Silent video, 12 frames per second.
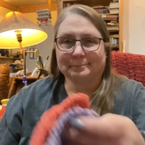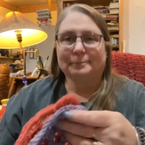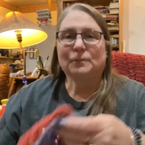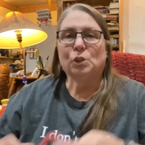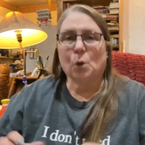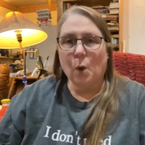
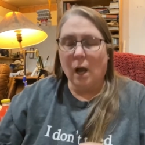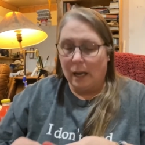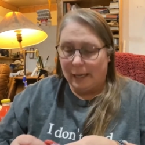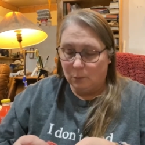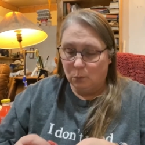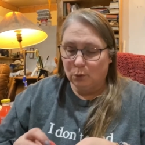So
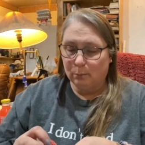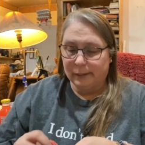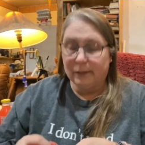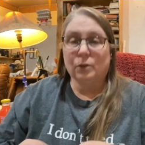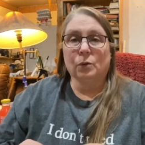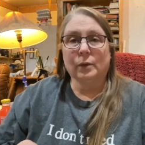I will be
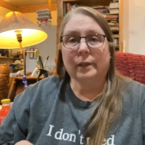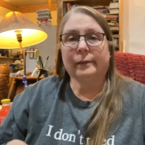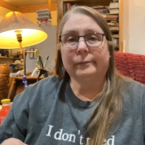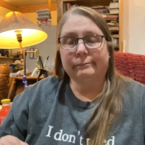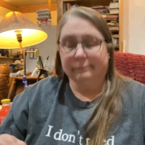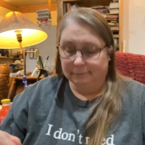
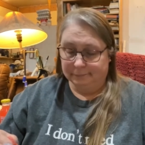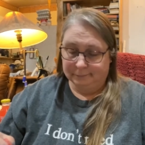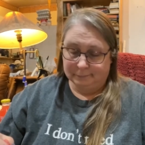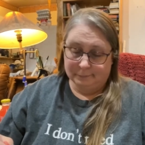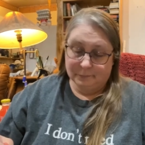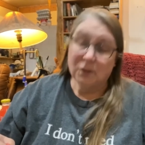doing
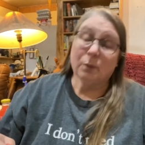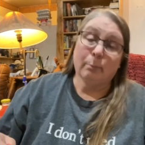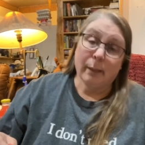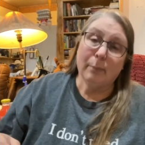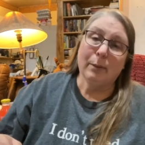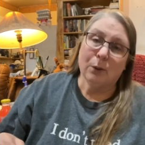some
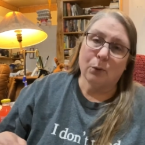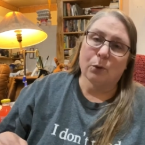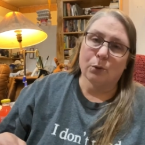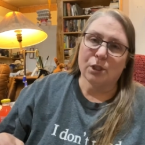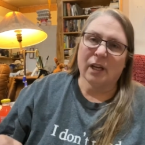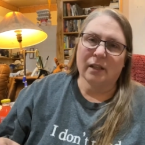baby
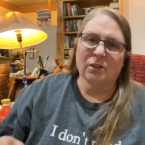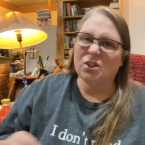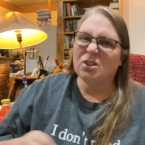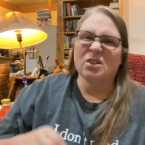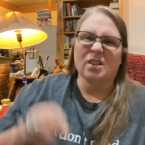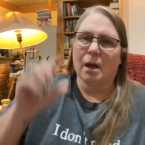crocheting.
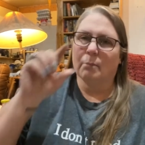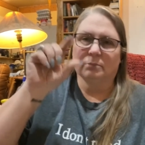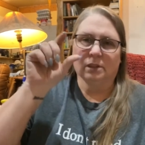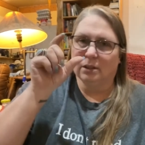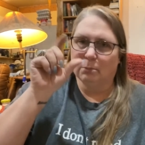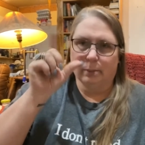Just some, a
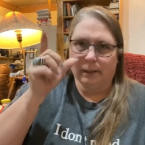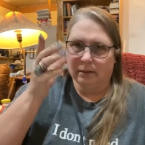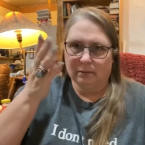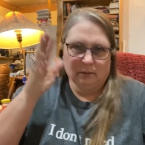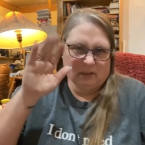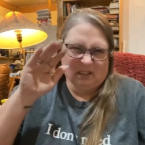little bit.
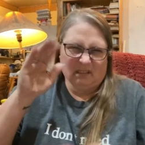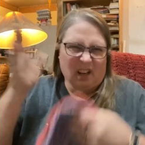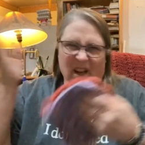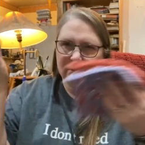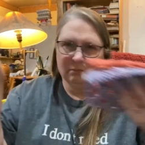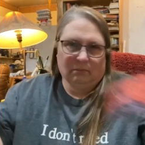You
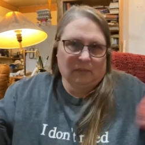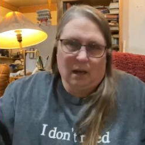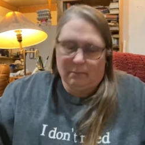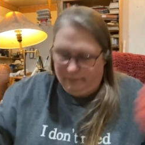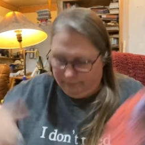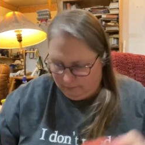know, not
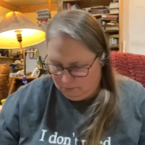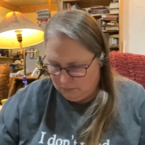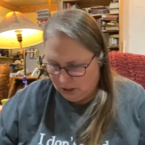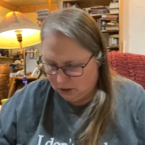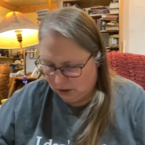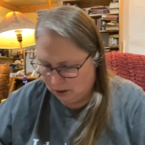
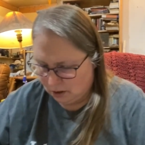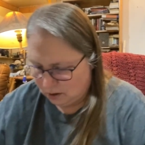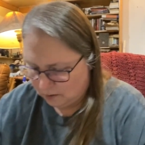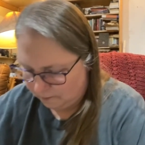much at all.